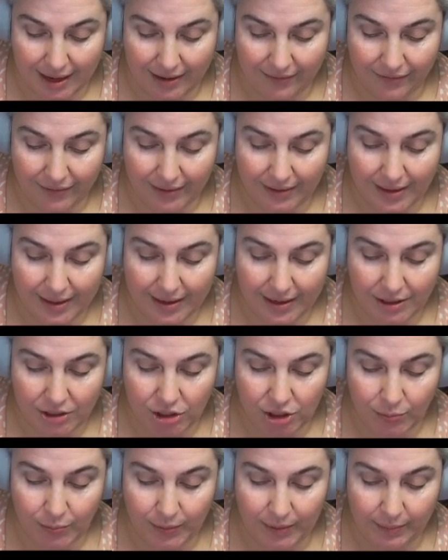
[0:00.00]
I feel like it
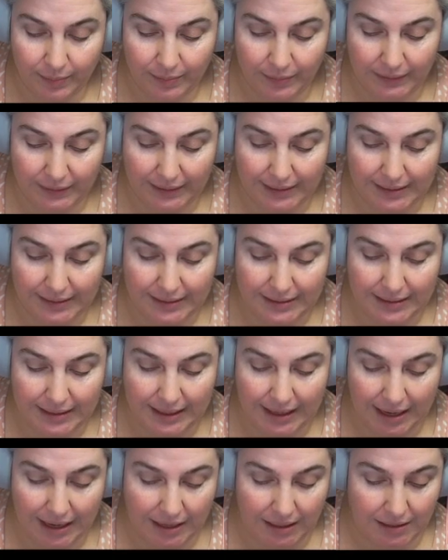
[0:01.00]
should be blended
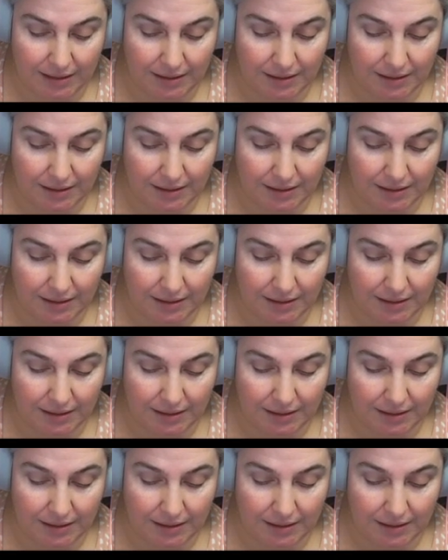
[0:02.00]
in,